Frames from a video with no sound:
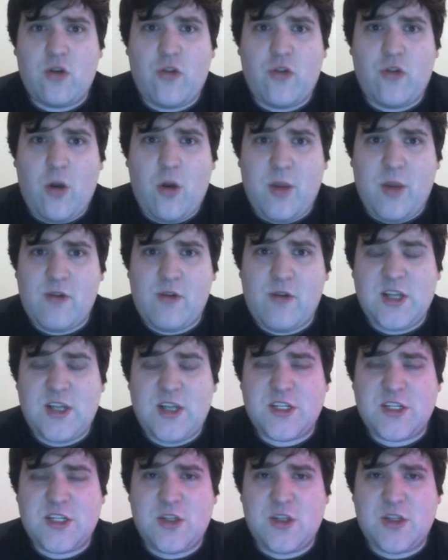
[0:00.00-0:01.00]
by religious
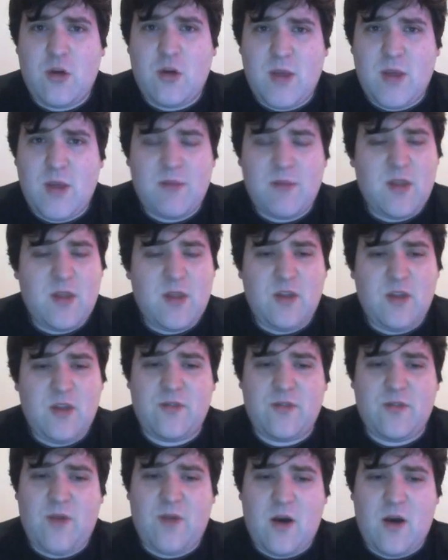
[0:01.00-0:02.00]
dogma is
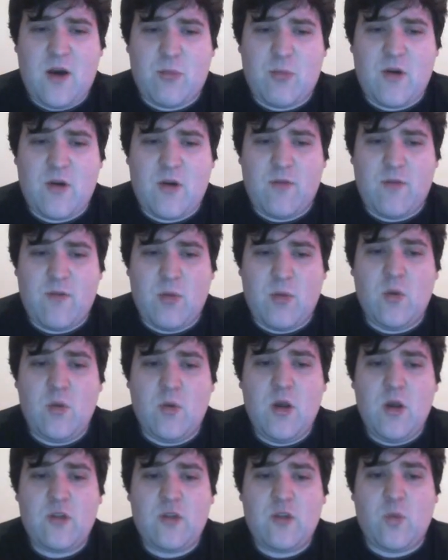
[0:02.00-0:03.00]
far preferable
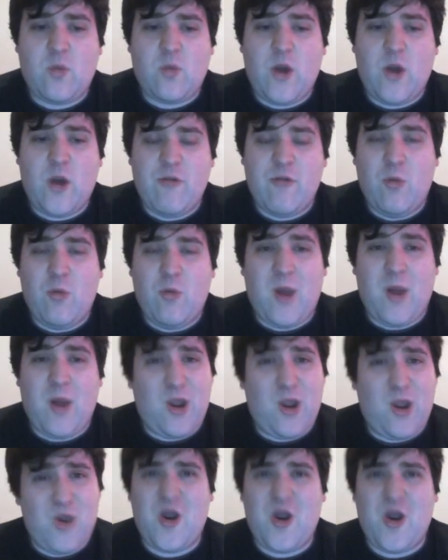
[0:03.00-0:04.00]
to one ruled by
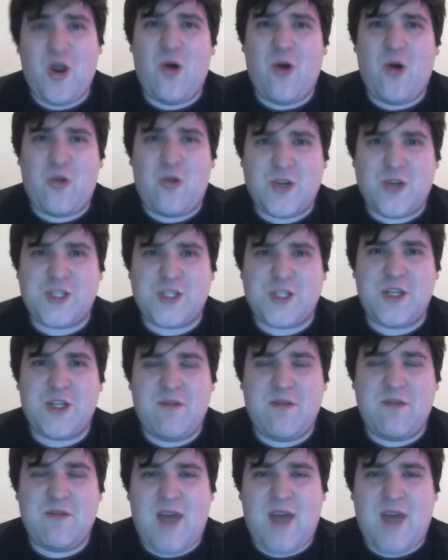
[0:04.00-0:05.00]
good old Christian
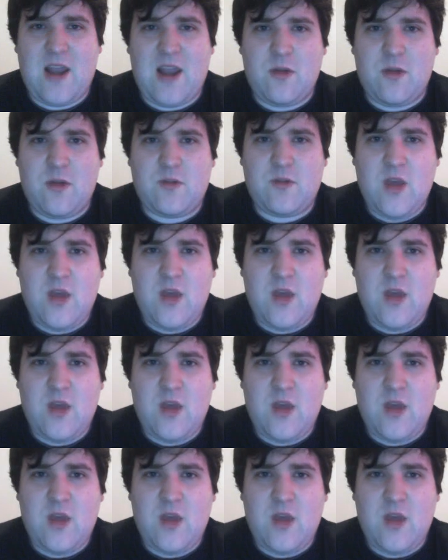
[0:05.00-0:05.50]
values.